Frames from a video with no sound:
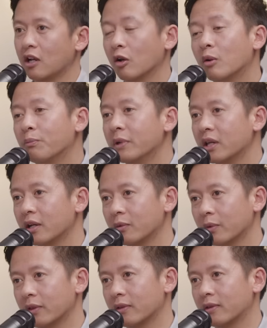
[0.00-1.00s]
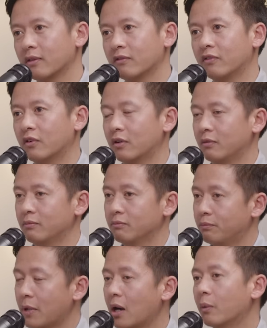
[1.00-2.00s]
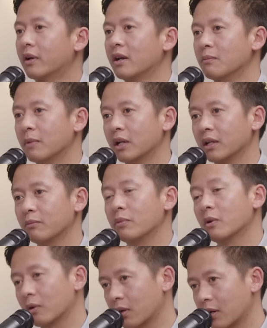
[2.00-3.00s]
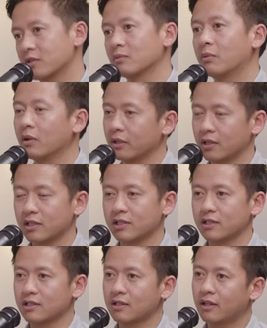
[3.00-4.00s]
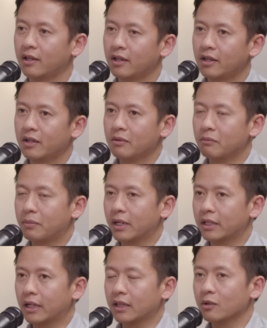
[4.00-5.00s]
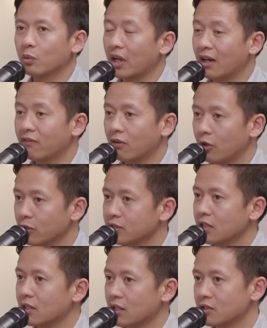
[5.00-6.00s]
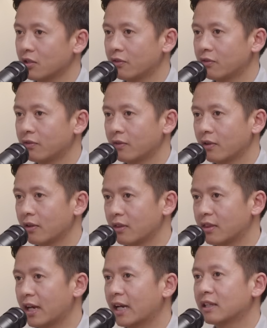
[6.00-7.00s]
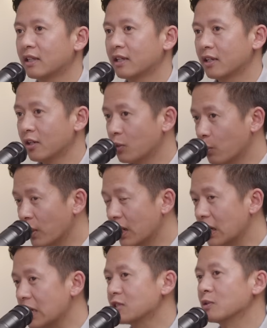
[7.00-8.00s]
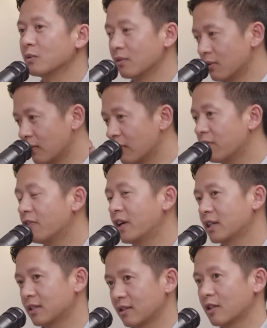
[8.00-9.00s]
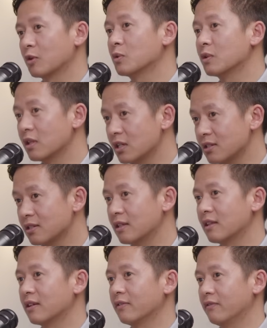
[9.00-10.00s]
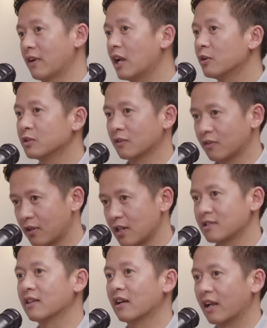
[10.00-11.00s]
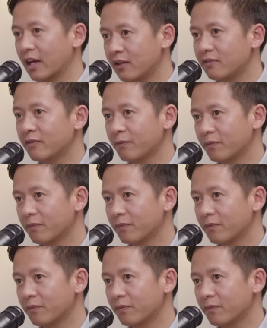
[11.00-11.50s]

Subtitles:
lobbying for power and money, bureaucrats or politicians? But I think we have lost the touch of that willingness to reflect the goodness and the values of Christ in our life.